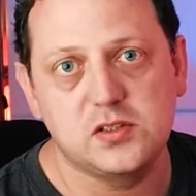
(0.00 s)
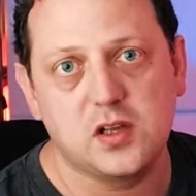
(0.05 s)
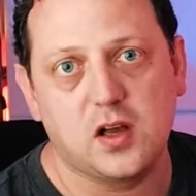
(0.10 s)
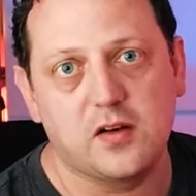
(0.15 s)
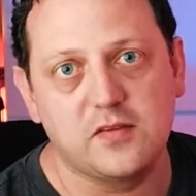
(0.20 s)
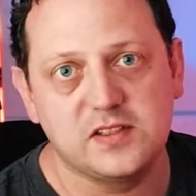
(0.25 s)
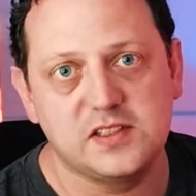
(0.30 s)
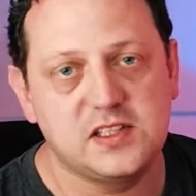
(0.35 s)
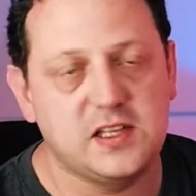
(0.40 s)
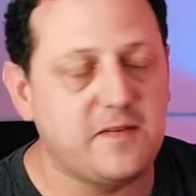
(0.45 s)

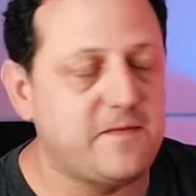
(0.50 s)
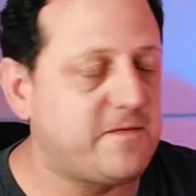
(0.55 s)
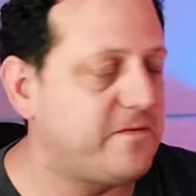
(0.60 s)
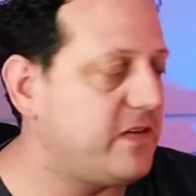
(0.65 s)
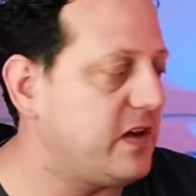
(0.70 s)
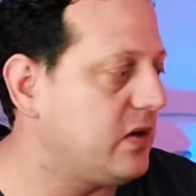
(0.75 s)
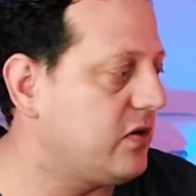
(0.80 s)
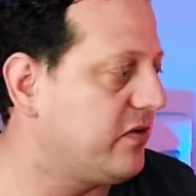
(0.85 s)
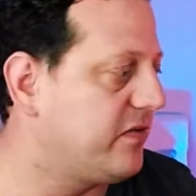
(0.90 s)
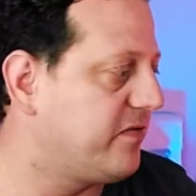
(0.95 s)
obviously
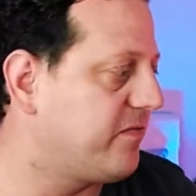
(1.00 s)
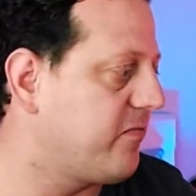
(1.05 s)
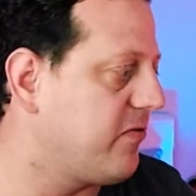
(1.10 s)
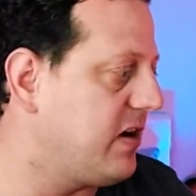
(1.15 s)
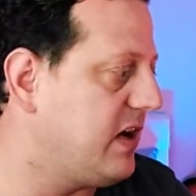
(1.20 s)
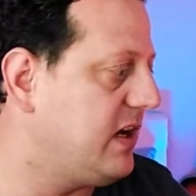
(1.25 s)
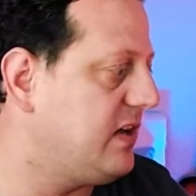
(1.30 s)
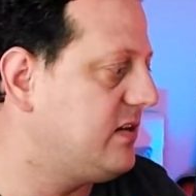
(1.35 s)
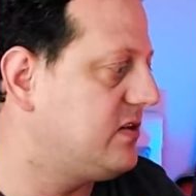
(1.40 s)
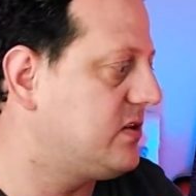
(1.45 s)
feel
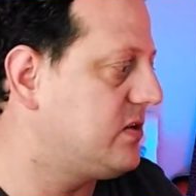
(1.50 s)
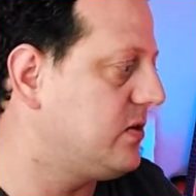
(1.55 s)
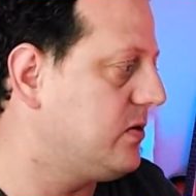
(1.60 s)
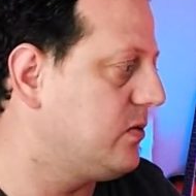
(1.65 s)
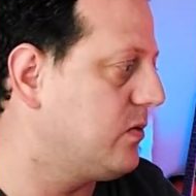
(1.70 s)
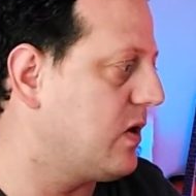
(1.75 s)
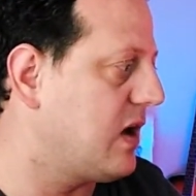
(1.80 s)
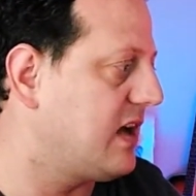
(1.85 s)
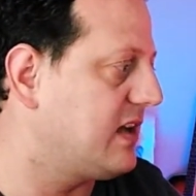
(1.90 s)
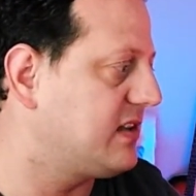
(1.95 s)
free
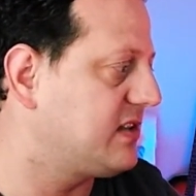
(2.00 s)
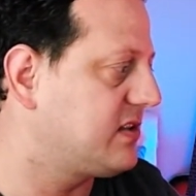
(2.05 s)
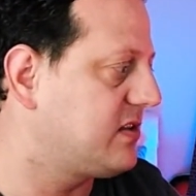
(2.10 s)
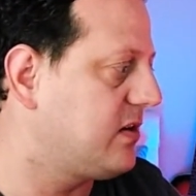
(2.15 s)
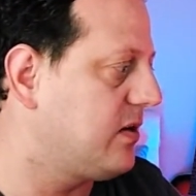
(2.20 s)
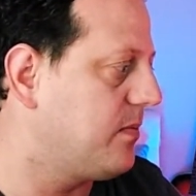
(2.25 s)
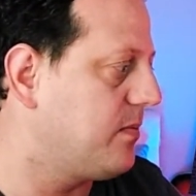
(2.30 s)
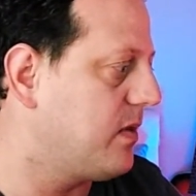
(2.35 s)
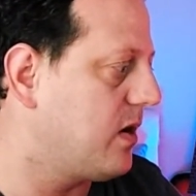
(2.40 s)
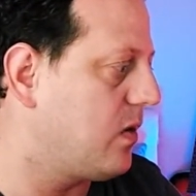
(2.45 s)
to ask
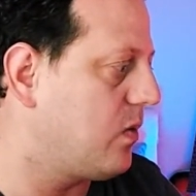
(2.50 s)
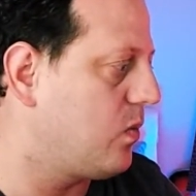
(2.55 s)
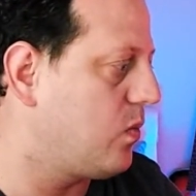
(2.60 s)
them